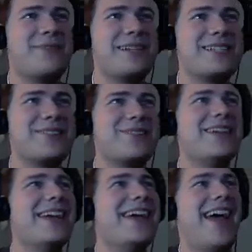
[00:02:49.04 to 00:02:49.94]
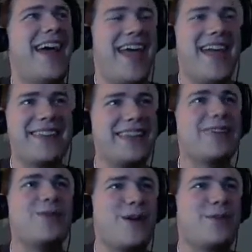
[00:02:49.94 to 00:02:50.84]
suit and then get
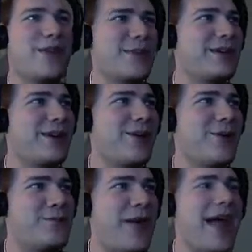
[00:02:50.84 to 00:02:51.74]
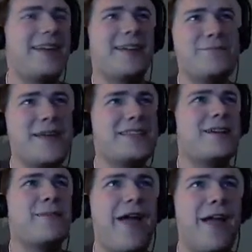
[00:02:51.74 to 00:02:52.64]
away with it. I'm going to go back and mess
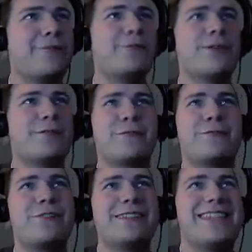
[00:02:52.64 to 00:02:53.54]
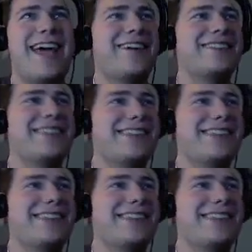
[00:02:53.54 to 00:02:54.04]
up every one of your friend's house. And then he